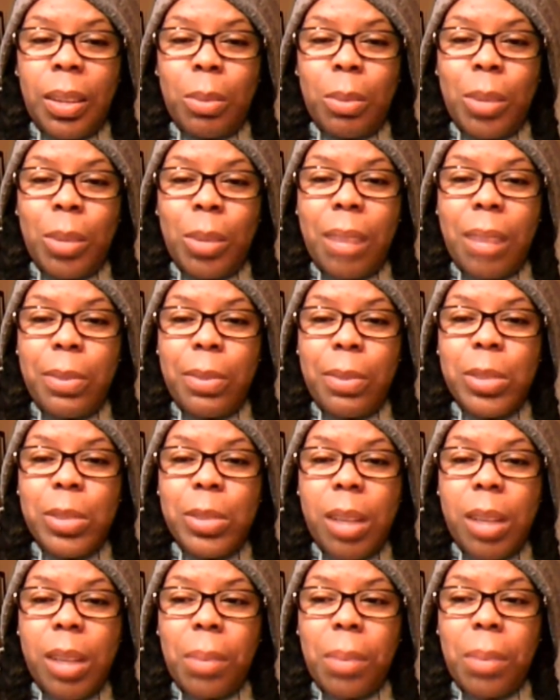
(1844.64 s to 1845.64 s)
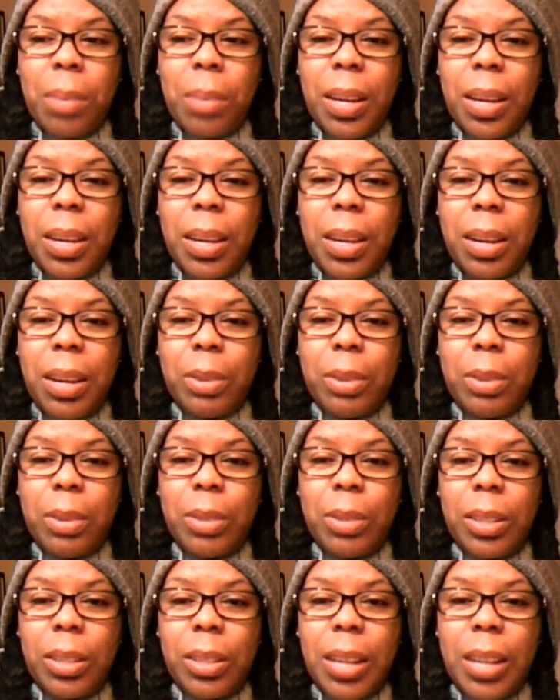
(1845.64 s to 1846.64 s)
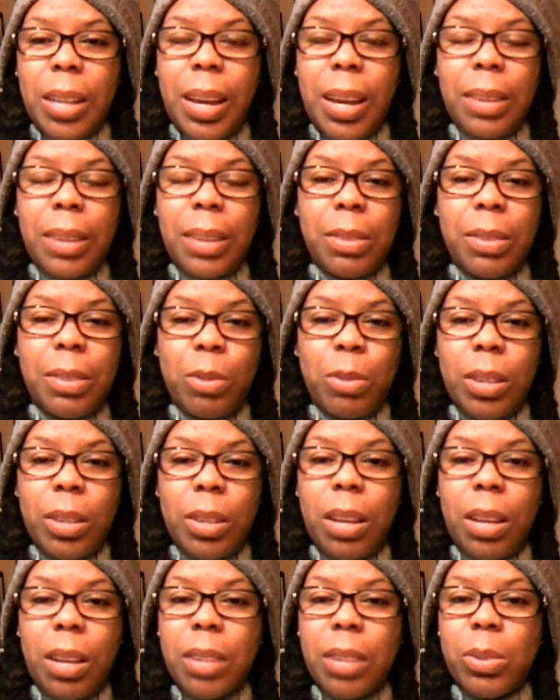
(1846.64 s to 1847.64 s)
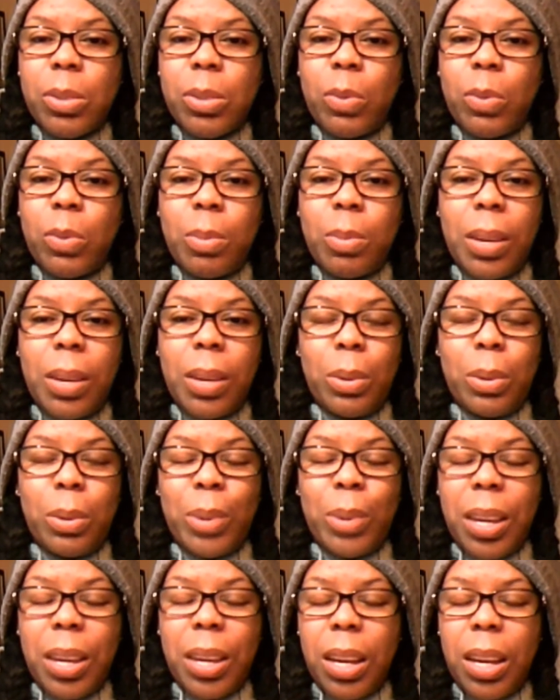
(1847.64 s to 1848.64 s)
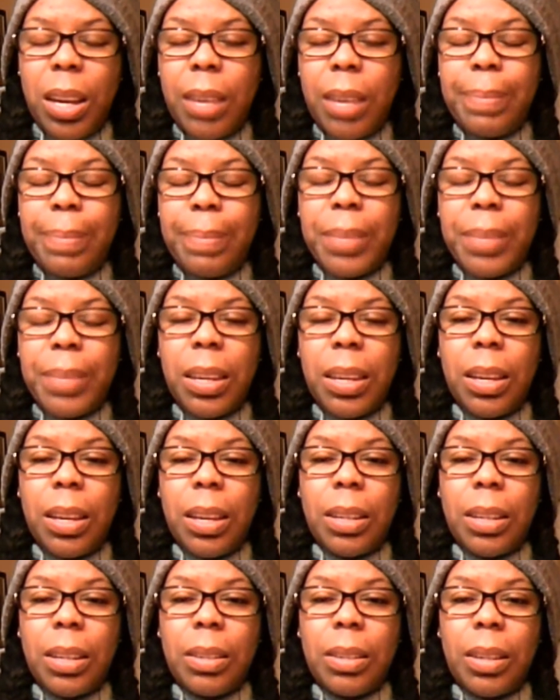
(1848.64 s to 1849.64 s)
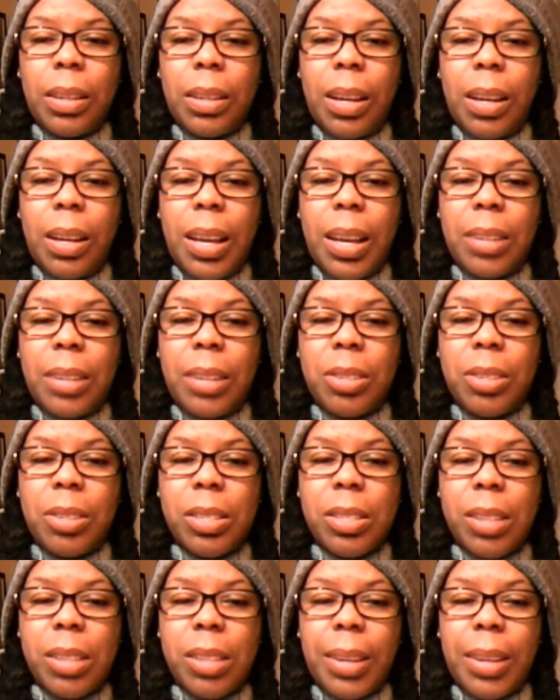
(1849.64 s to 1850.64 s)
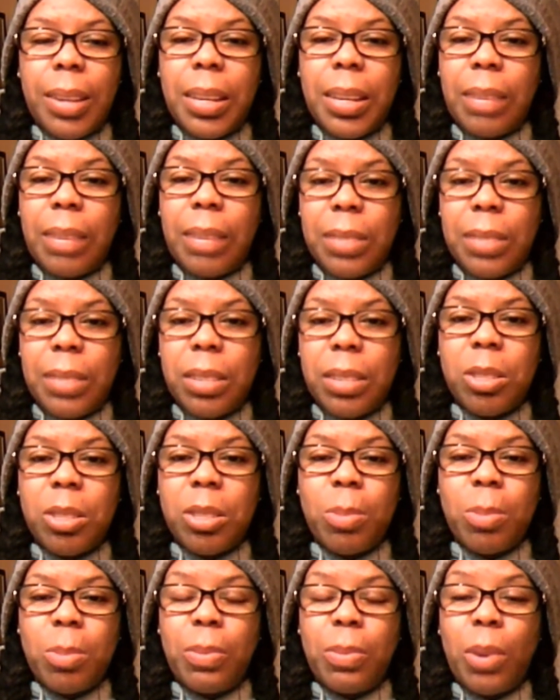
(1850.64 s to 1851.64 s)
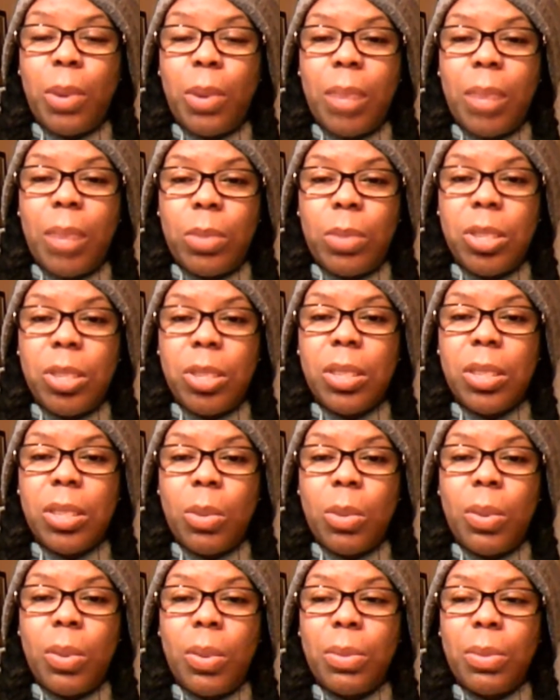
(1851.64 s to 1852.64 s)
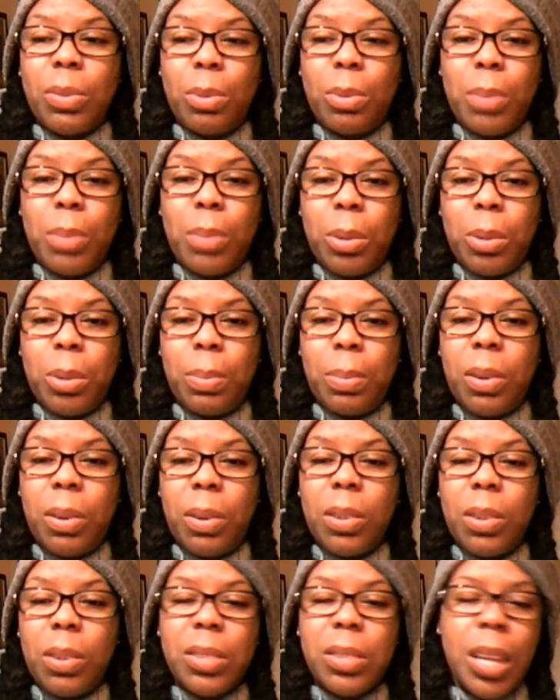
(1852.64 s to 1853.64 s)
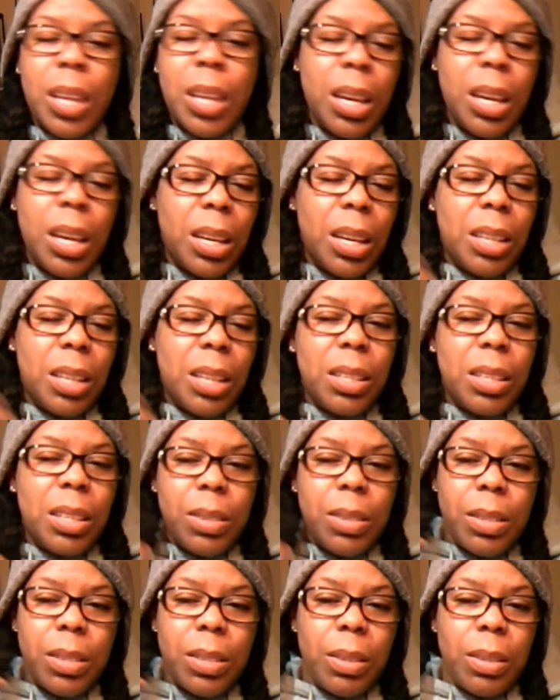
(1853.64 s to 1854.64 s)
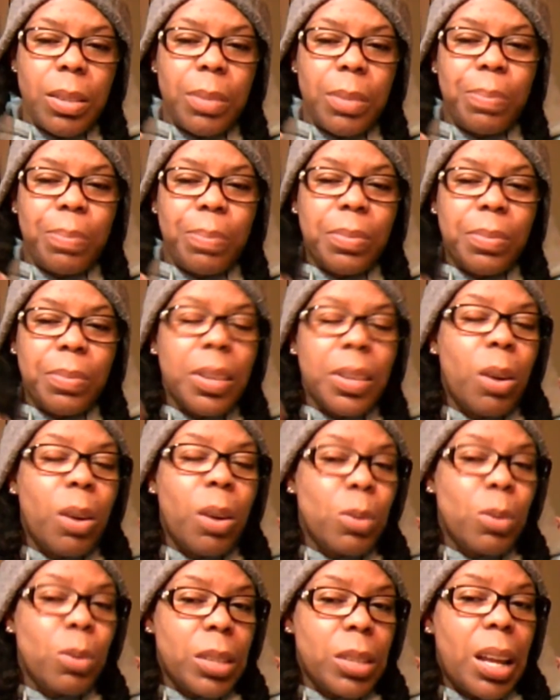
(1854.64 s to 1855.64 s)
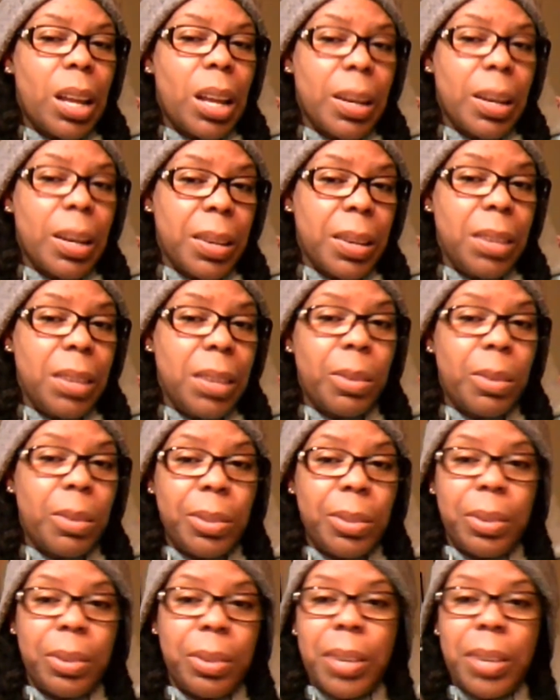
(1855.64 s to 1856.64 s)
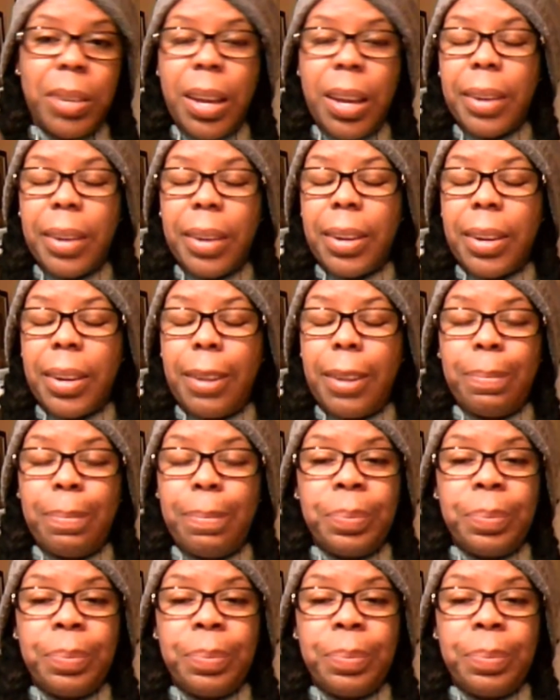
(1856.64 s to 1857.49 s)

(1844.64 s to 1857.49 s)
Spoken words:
when I first got my hair done, I had the dreadlocks over my whole head, and I think I've said this before, I was just going through menopause, and this holds a lot of heat on your neck, and